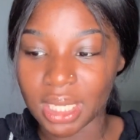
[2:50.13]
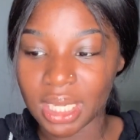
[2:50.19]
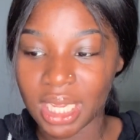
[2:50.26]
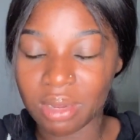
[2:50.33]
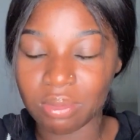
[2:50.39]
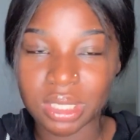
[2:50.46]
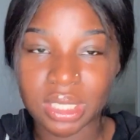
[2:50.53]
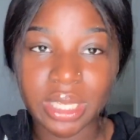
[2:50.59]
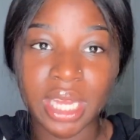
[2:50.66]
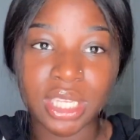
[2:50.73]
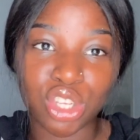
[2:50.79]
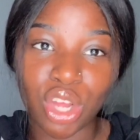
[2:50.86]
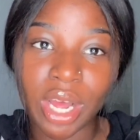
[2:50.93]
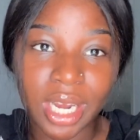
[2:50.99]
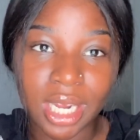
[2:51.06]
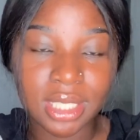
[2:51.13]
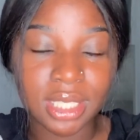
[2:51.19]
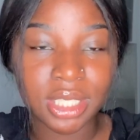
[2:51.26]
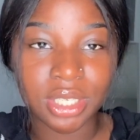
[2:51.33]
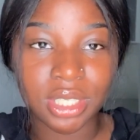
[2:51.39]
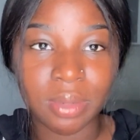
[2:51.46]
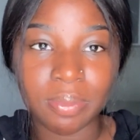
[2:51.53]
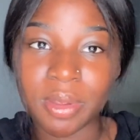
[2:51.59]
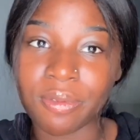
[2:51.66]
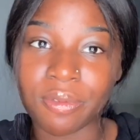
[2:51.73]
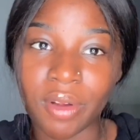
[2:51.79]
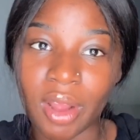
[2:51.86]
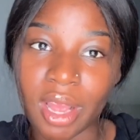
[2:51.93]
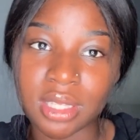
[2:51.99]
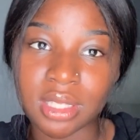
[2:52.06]
it's not necessary to be
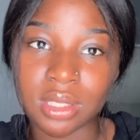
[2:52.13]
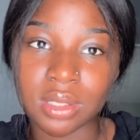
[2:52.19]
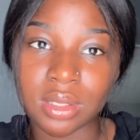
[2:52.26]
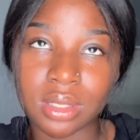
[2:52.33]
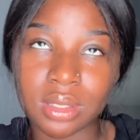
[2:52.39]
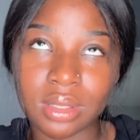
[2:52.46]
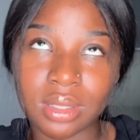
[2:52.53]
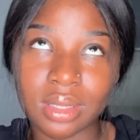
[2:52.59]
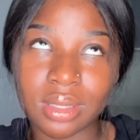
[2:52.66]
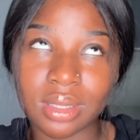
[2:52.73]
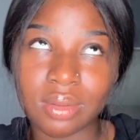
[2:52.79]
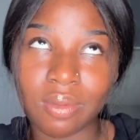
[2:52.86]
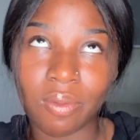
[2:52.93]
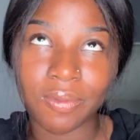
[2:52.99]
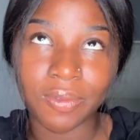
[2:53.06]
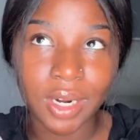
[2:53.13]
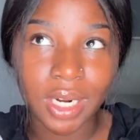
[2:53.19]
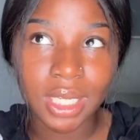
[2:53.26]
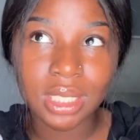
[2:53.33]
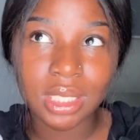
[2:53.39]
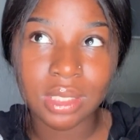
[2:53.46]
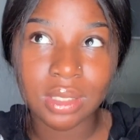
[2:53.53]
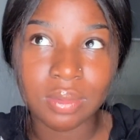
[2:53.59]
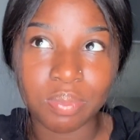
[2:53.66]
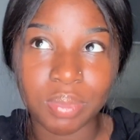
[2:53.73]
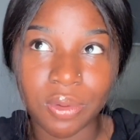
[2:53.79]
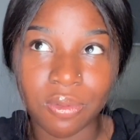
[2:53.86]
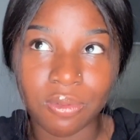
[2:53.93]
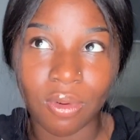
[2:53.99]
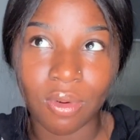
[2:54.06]
friends first
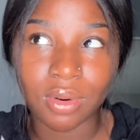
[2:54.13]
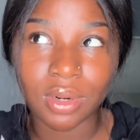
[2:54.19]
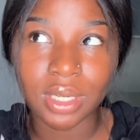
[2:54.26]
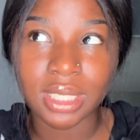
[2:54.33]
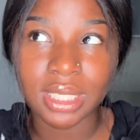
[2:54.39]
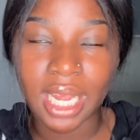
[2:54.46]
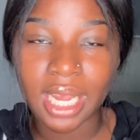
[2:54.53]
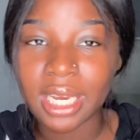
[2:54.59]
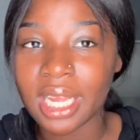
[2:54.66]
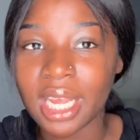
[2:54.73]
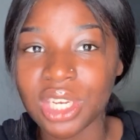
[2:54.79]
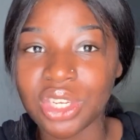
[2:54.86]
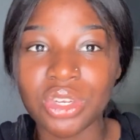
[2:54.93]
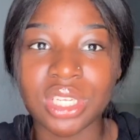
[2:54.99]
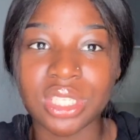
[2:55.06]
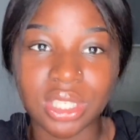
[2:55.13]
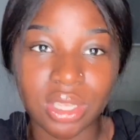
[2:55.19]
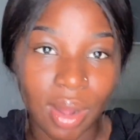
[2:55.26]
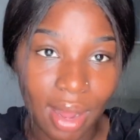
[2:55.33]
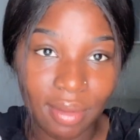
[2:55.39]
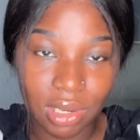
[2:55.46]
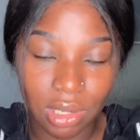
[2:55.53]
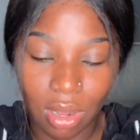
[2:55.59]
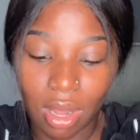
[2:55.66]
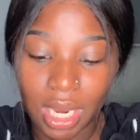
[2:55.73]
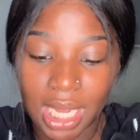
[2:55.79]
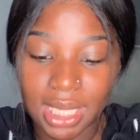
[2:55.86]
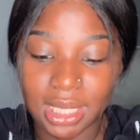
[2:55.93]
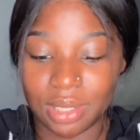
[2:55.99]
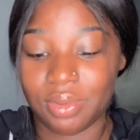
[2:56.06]
before dating, and you could still have a
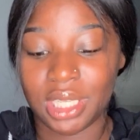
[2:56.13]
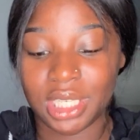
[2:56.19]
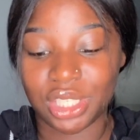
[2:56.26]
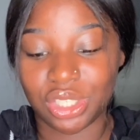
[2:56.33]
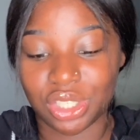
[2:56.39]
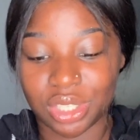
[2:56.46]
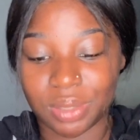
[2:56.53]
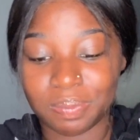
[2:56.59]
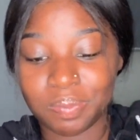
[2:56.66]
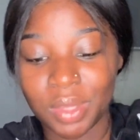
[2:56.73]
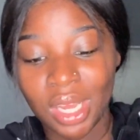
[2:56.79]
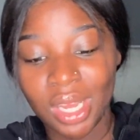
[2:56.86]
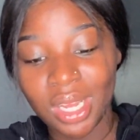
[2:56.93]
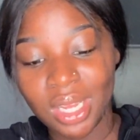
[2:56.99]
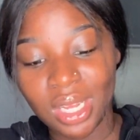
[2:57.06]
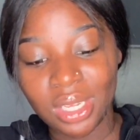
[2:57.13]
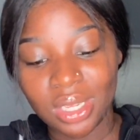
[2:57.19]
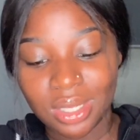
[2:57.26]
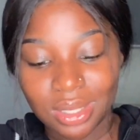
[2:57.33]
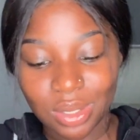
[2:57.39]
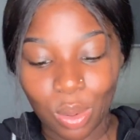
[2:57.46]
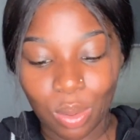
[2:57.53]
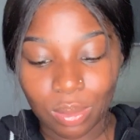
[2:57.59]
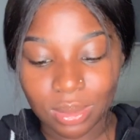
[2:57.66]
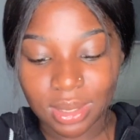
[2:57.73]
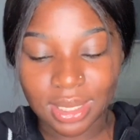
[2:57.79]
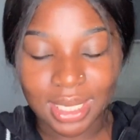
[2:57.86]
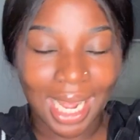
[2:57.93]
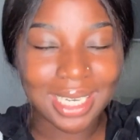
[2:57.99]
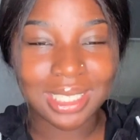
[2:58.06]
long-lasting relationship. So
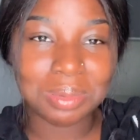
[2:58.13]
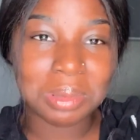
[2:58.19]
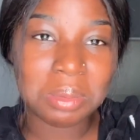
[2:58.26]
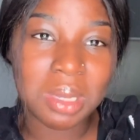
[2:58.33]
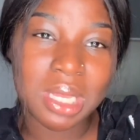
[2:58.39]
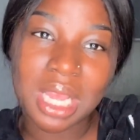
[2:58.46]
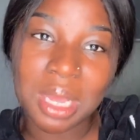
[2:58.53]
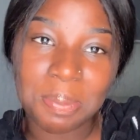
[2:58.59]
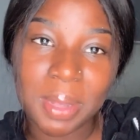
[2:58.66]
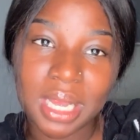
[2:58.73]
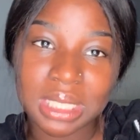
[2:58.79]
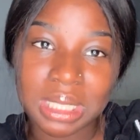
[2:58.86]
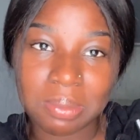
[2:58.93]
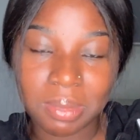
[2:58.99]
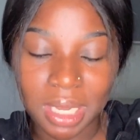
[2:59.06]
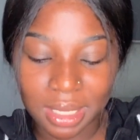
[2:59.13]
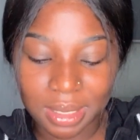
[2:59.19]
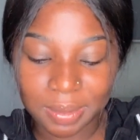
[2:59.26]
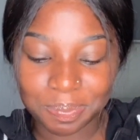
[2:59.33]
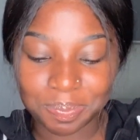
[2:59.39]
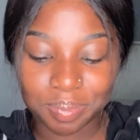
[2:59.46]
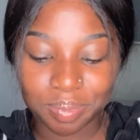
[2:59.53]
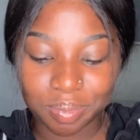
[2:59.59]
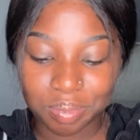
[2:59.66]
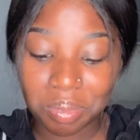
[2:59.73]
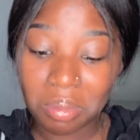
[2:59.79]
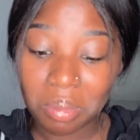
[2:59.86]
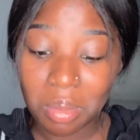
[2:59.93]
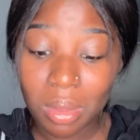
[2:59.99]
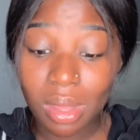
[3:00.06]
that just made me think, because I'm like,
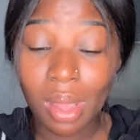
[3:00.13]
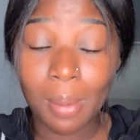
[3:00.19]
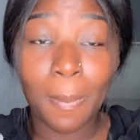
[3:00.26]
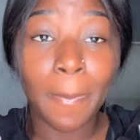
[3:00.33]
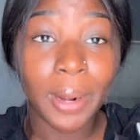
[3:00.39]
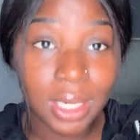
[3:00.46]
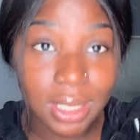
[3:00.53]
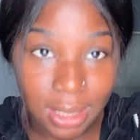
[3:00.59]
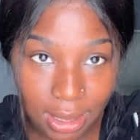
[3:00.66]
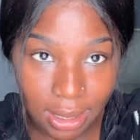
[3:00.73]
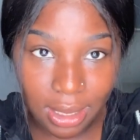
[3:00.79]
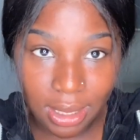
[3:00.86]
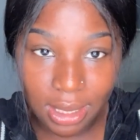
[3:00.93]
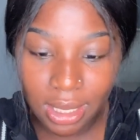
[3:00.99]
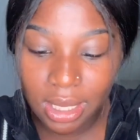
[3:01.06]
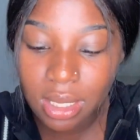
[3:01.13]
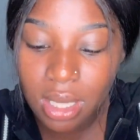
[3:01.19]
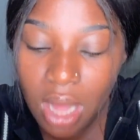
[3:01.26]
personally,